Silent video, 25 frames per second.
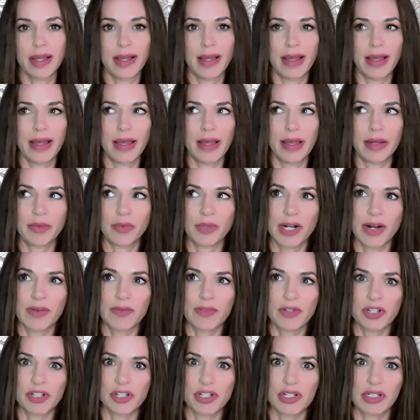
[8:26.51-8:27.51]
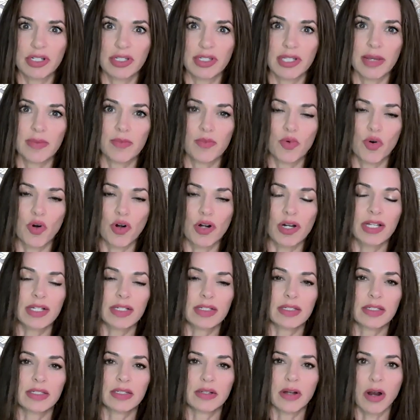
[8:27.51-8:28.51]
And whenever she is a morning
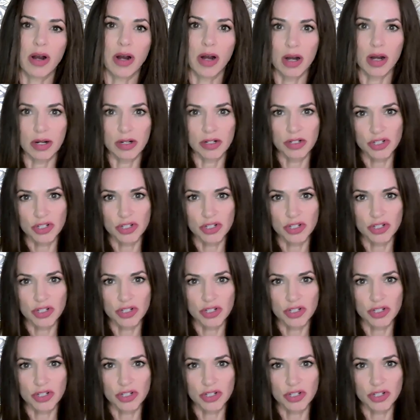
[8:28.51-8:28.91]
star,